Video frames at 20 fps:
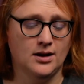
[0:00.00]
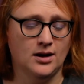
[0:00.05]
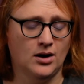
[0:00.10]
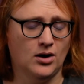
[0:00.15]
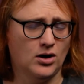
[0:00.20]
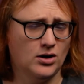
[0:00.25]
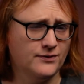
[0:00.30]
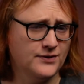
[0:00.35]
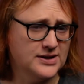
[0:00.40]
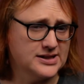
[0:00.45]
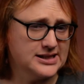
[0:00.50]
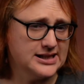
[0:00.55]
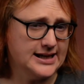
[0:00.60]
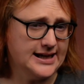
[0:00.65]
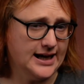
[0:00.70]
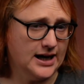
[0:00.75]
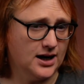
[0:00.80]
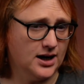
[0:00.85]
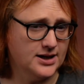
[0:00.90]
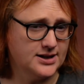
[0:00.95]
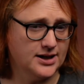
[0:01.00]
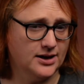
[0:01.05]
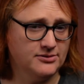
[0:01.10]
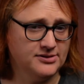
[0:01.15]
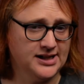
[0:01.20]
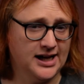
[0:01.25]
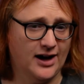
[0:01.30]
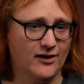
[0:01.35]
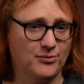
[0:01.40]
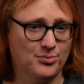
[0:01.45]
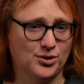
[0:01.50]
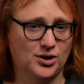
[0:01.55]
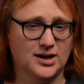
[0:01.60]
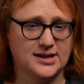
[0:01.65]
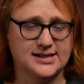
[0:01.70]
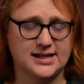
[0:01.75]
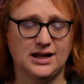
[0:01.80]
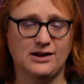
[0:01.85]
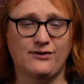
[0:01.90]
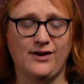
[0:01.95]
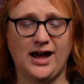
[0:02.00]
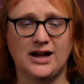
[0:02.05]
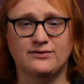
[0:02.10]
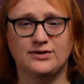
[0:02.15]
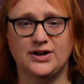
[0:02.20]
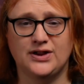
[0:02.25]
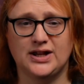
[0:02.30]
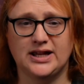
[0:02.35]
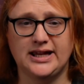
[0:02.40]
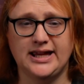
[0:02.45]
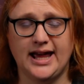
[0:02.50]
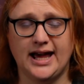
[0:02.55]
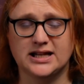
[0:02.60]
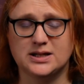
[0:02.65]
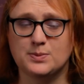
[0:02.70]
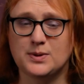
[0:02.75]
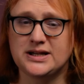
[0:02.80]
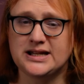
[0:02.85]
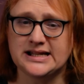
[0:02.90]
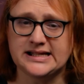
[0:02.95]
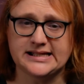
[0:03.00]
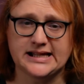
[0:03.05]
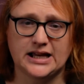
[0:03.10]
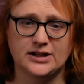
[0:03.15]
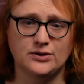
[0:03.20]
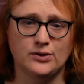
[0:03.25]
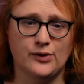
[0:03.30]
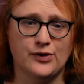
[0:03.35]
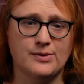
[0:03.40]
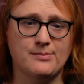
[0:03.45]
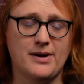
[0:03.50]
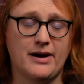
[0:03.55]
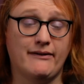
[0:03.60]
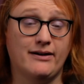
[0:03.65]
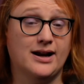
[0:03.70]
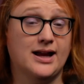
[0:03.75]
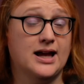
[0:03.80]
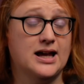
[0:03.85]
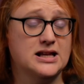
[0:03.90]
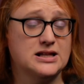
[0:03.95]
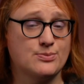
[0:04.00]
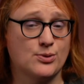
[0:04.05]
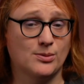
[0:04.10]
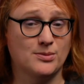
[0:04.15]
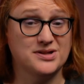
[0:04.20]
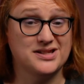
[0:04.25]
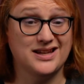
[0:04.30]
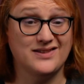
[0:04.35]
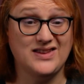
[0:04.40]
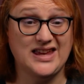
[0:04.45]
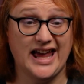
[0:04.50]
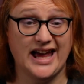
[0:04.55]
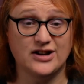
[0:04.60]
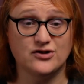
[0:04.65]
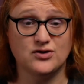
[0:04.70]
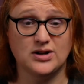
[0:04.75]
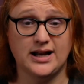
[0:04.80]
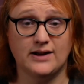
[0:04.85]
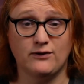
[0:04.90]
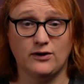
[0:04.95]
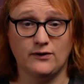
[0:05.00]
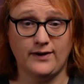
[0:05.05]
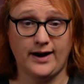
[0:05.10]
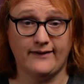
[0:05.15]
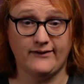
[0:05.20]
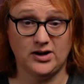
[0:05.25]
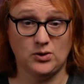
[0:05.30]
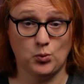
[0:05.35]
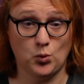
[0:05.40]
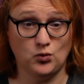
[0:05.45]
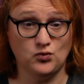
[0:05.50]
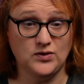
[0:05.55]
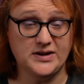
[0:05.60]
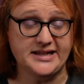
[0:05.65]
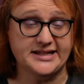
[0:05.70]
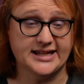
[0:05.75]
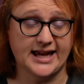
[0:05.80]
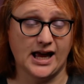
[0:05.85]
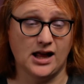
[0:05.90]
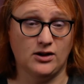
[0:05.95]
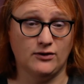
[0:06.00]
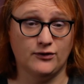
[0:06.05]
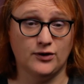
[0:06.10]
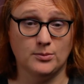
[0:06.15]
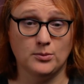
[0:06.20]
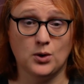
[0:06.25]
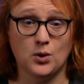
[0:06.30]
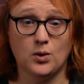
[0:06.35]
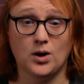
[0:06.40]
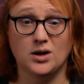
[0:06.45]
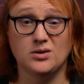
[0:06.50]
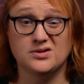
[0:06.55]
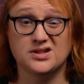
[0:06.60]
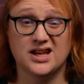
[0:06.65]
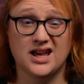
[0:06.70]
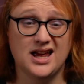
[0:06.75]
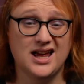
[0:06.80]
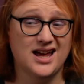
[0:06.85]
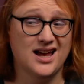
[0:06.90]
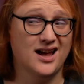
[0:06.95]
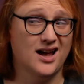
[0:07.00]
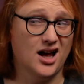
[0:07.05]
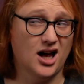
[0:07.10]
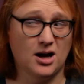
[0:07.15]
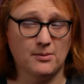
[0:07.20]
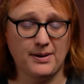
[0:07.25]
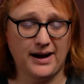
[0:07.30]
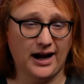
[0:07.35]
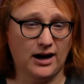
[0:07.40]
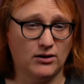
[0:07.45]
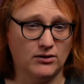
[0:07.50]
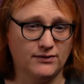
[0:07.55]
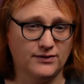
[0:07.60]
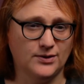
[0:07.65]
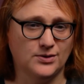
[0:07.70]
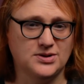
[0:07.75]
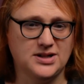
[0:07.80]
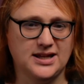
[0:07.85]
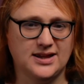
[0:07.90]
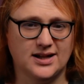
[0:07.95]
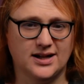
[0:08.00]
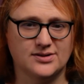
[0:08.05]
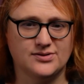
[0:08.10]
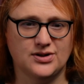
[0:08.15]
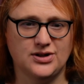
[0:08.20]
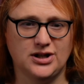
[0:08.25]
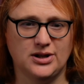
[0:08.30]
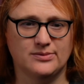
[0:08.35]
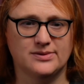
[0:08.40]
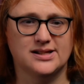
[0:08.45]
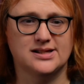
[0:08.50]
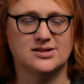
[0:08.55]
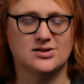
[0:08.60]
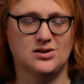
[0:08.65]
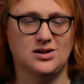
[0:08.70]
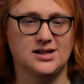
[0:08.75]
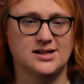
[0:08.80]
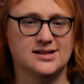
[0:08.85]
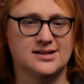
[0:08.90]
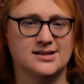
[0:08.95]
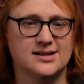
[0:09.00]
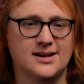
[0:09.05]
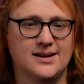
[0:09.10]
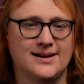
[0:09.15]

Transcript: Obviously, I don't have pricing for everything yet, but Nissan North America is promising the entry-level variant will retail from, quote, about $40,000 US.